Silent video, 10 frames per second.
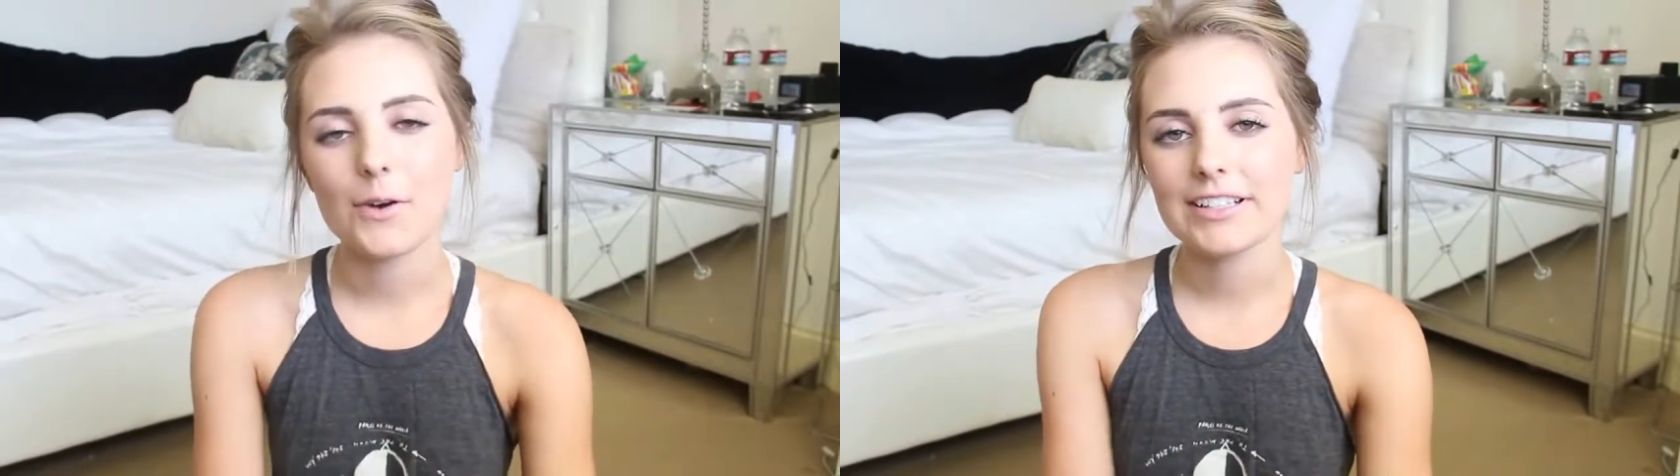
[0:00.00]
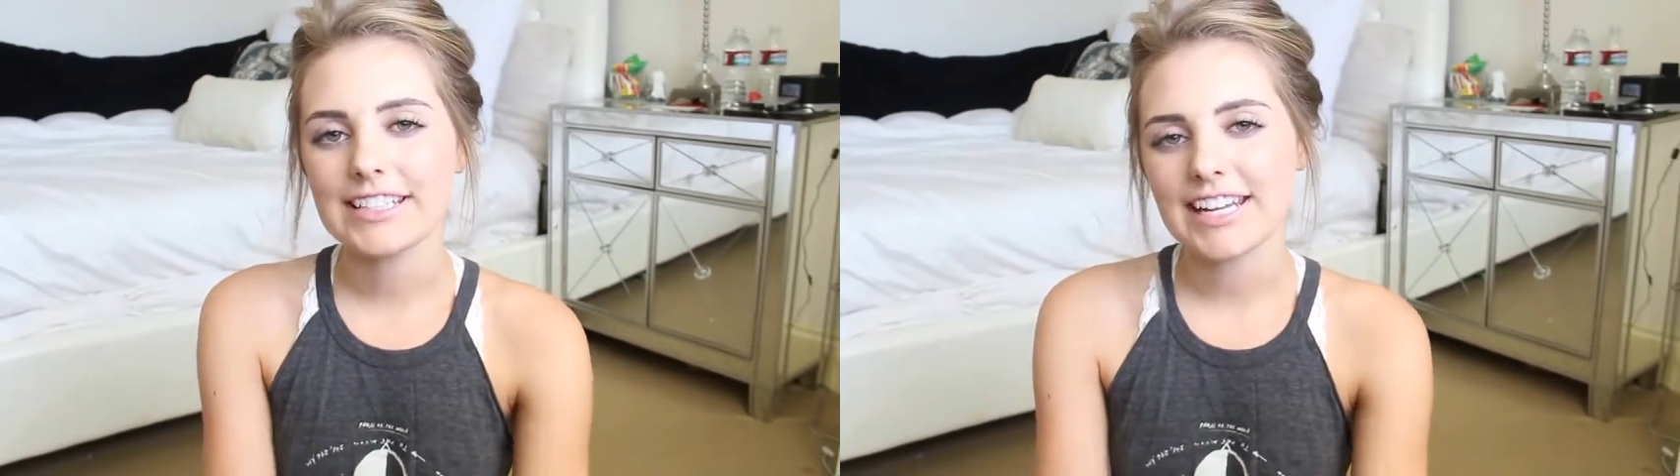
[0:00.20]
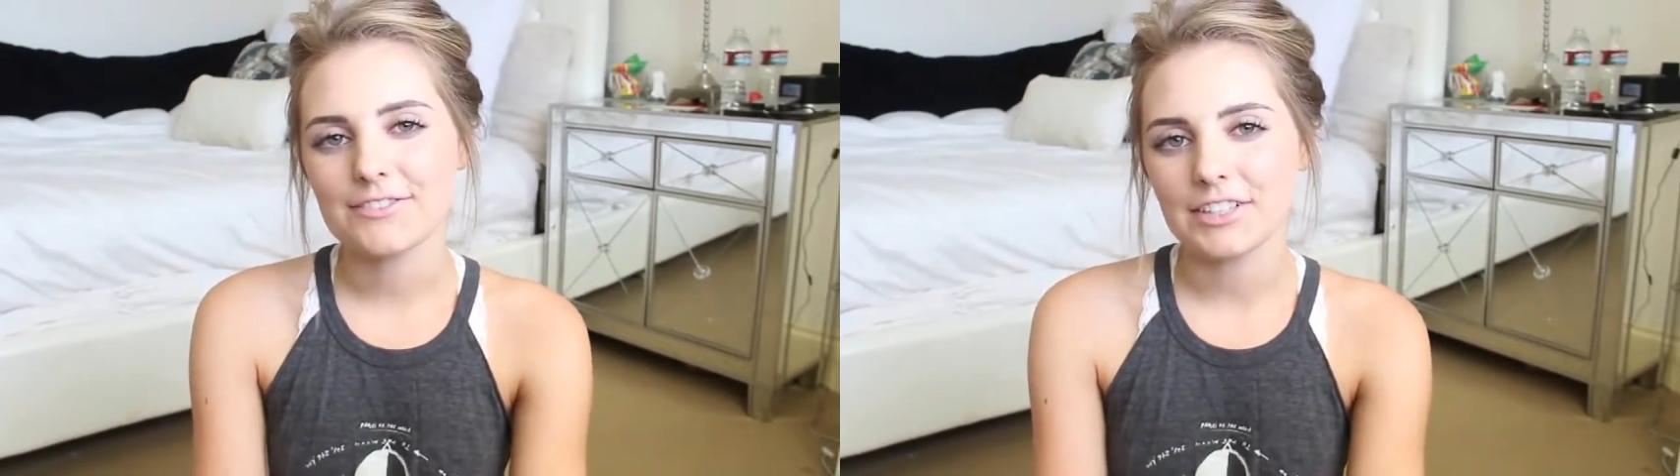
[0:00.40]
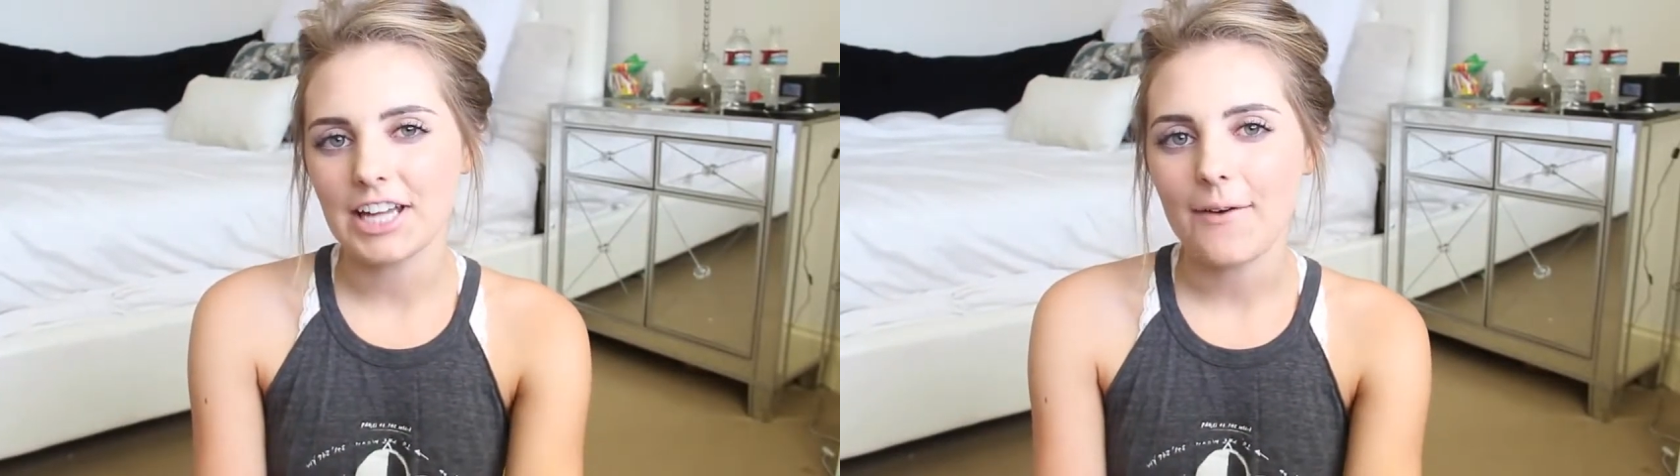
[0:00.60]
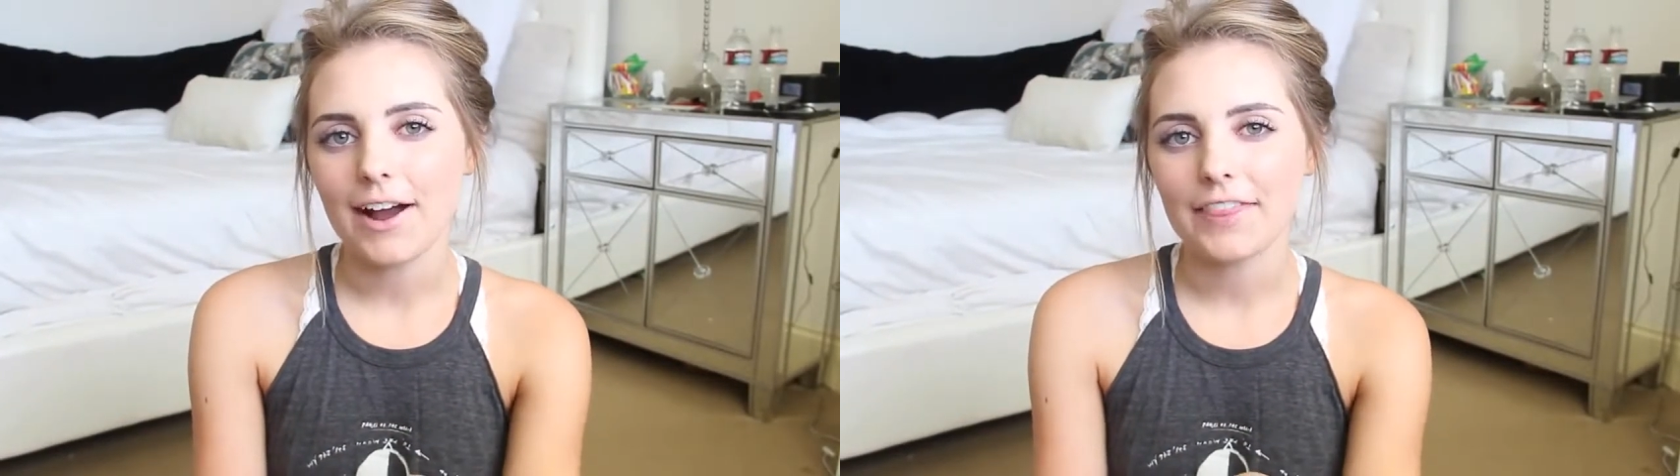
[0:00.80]
for today's
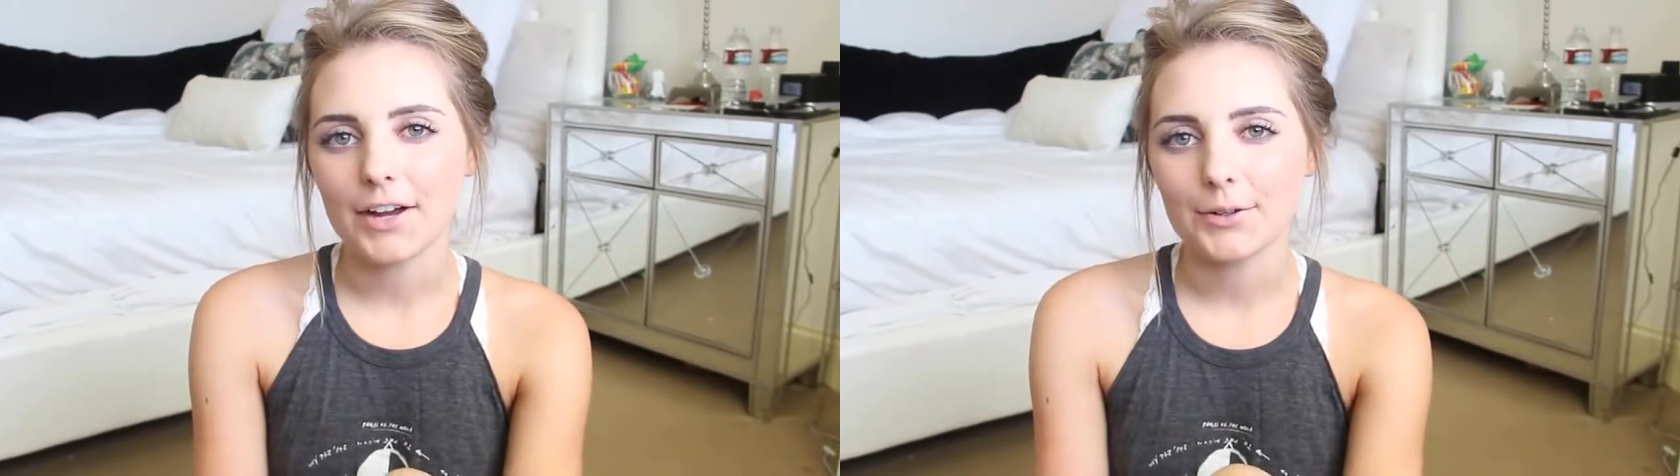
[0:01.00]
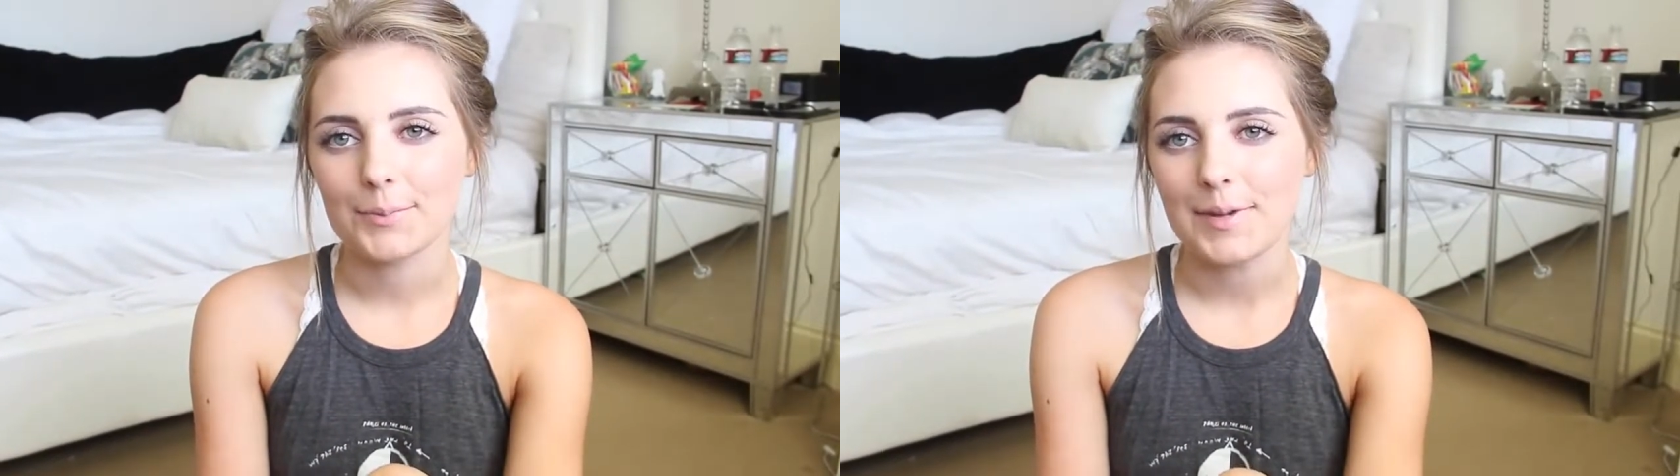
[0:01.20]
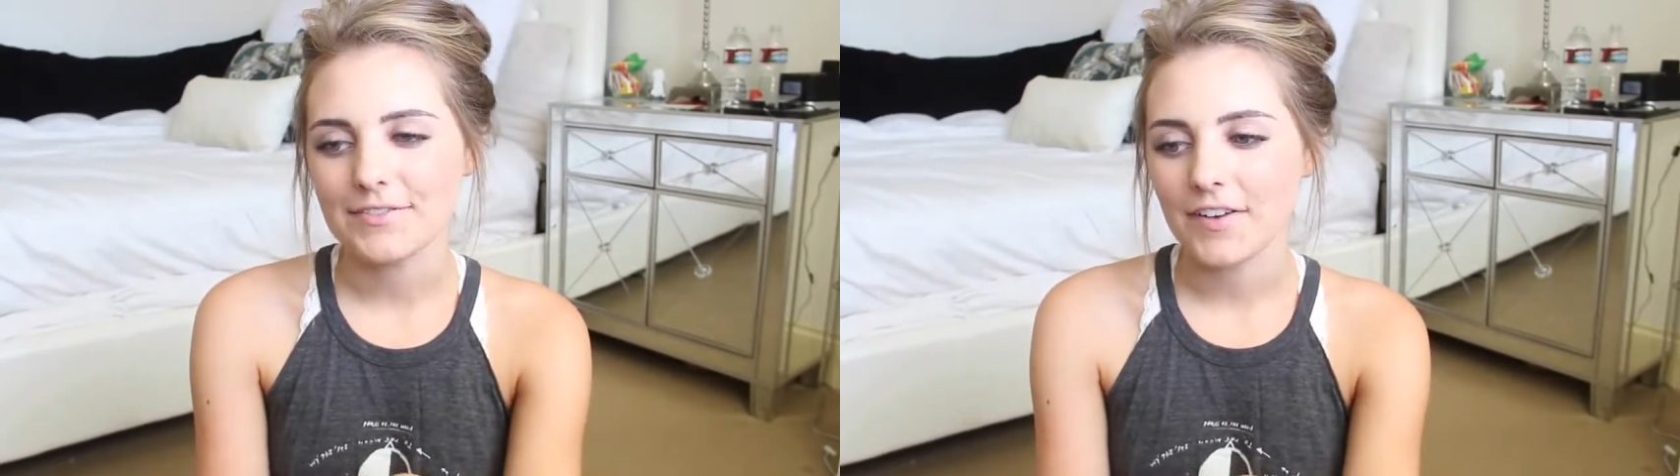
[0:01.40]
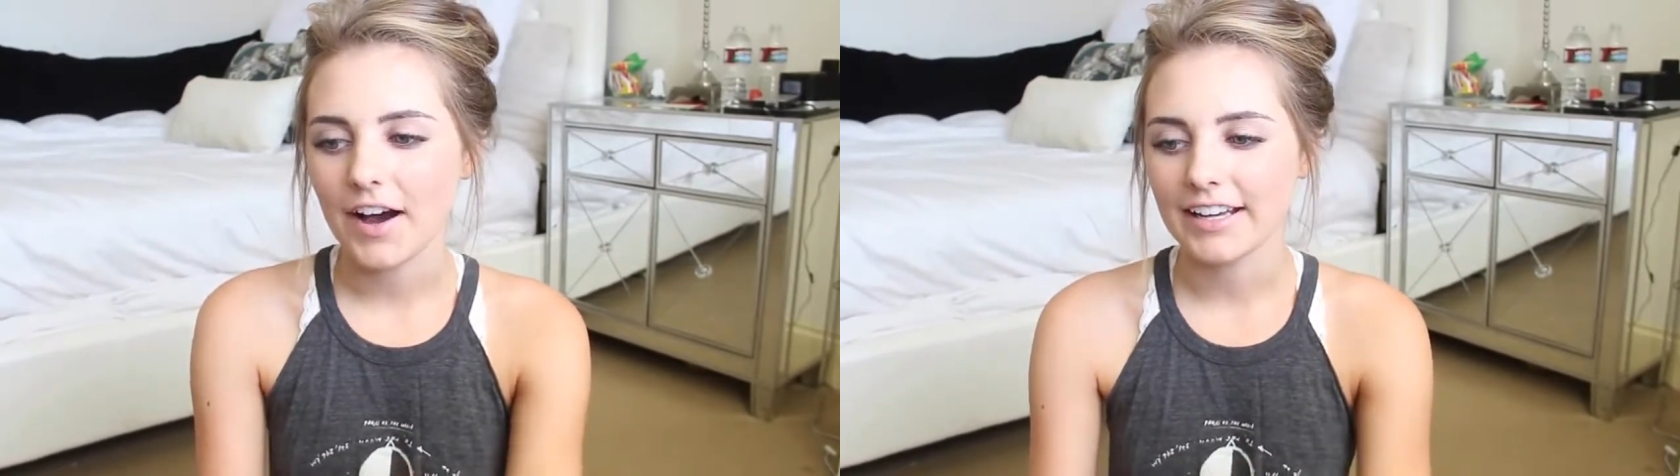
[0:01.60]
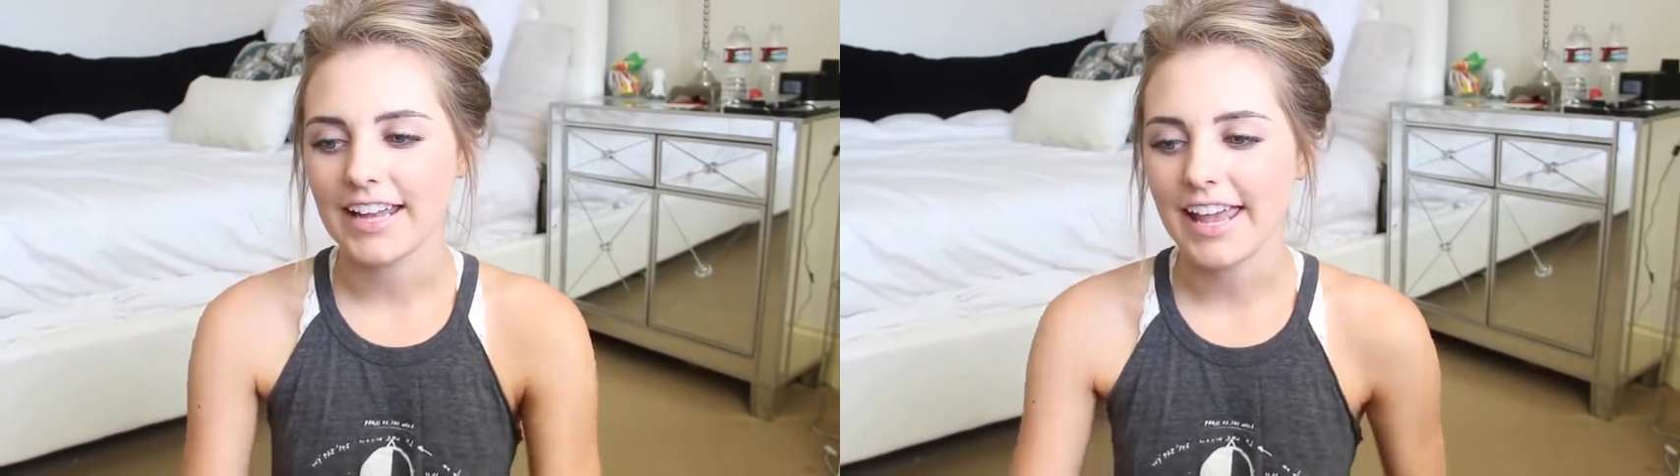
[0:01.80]
video, I thought it would be
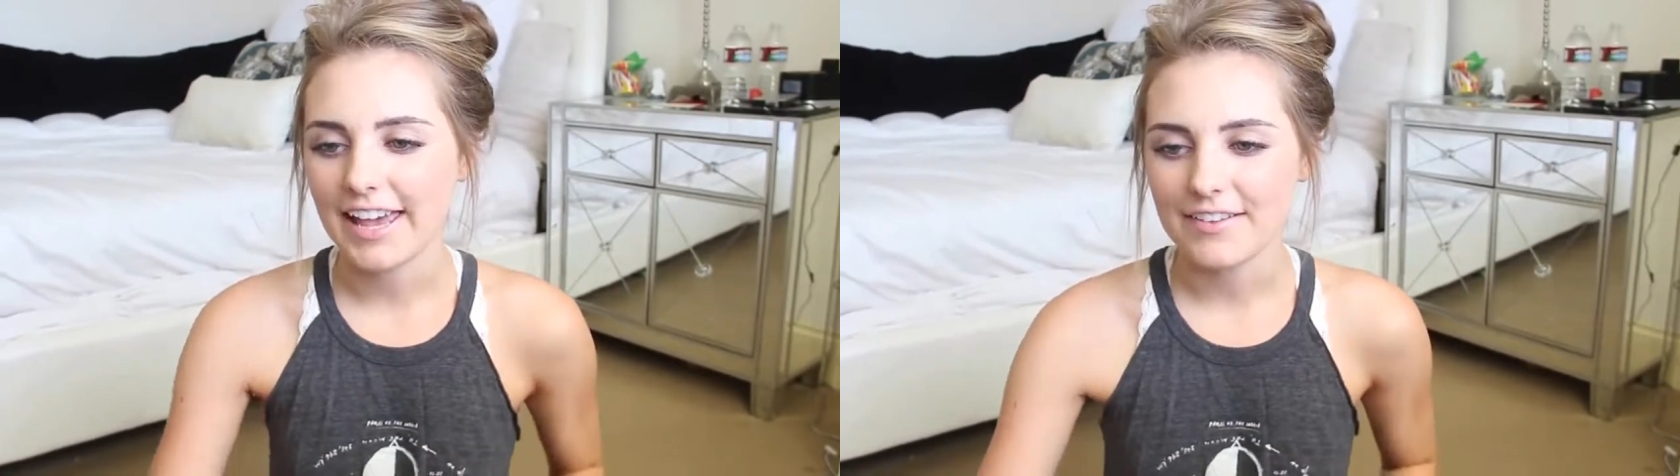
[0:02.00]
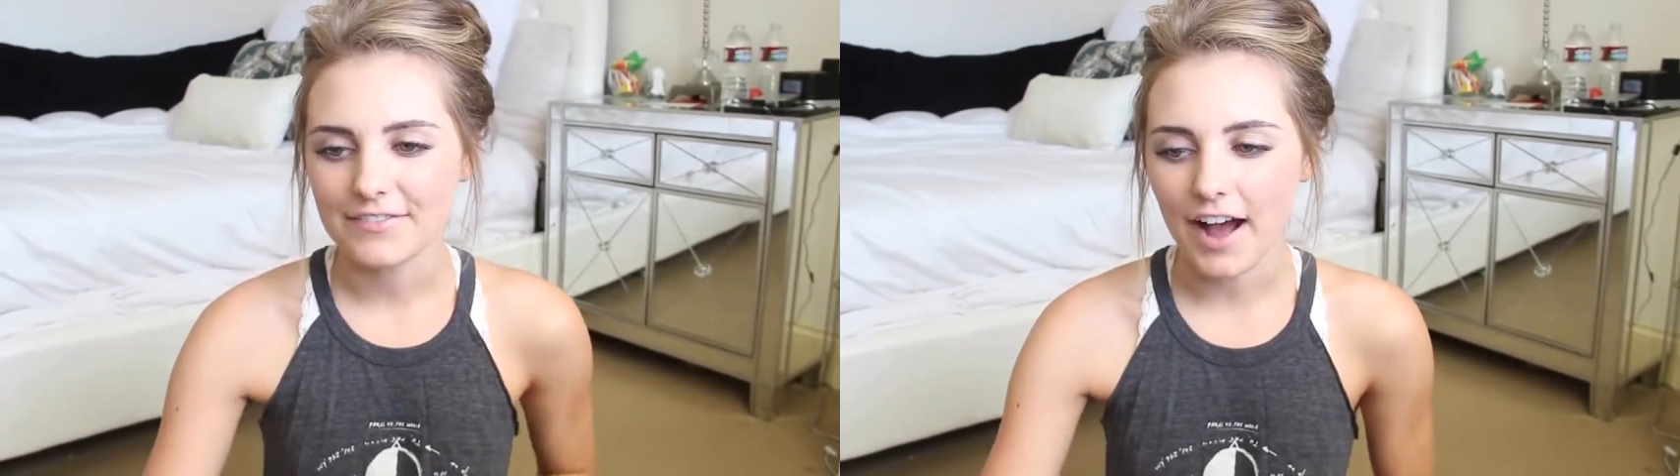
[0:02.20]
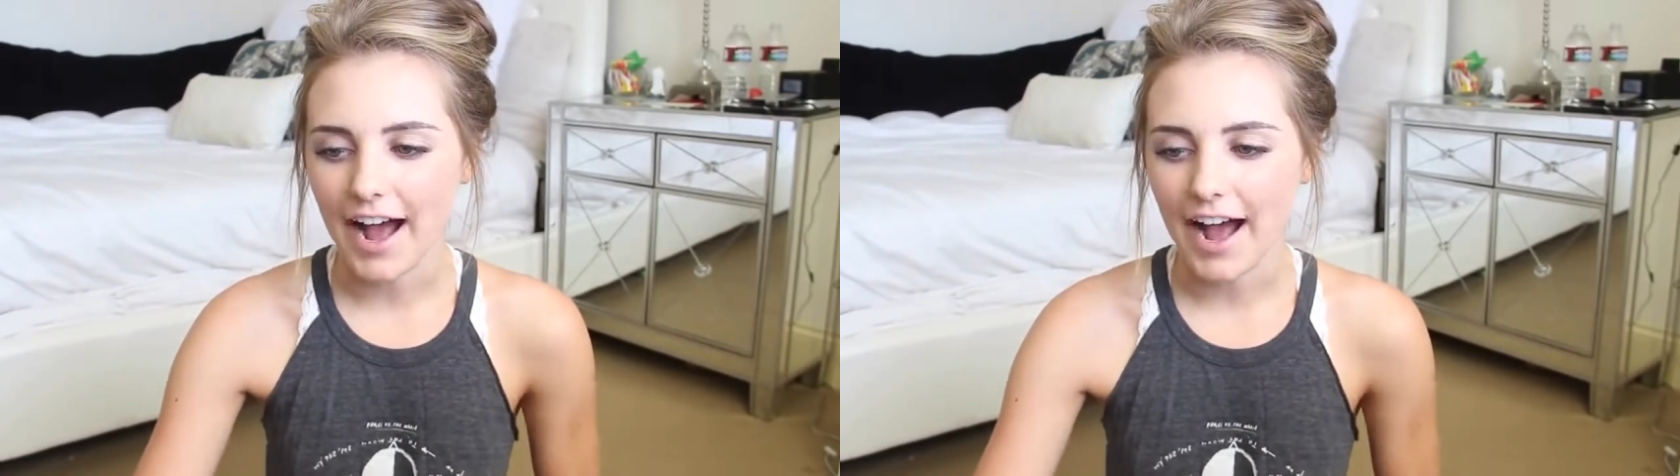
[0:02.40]
fun if